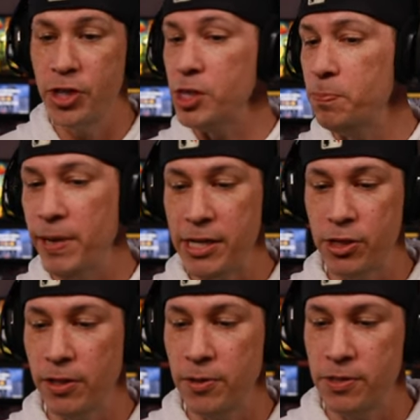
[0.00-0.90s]
just
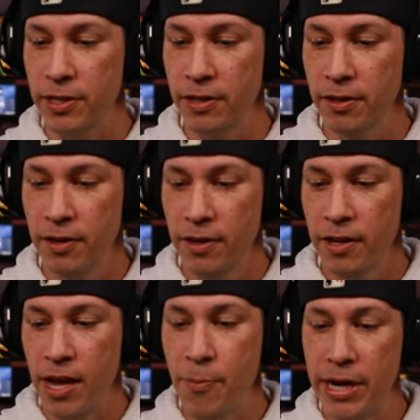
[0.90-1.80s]
beach closing,
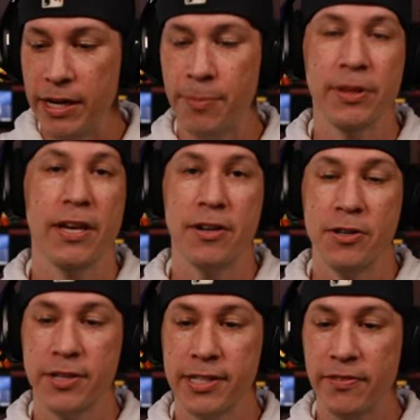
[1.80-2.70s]
and we end up with
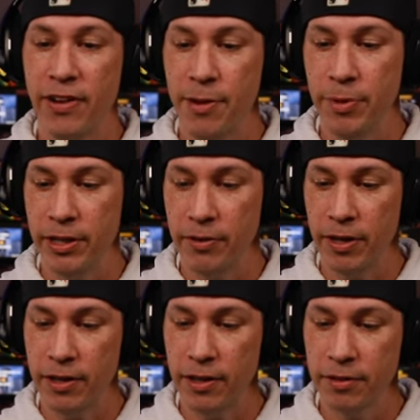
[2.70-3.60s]
165 million
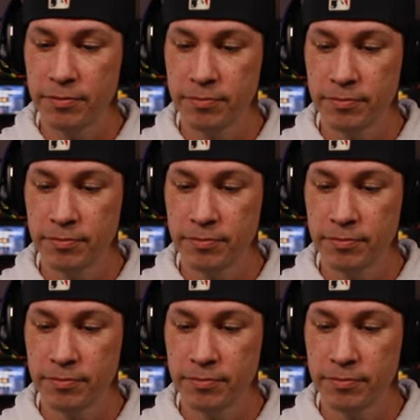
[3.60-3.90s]
right there.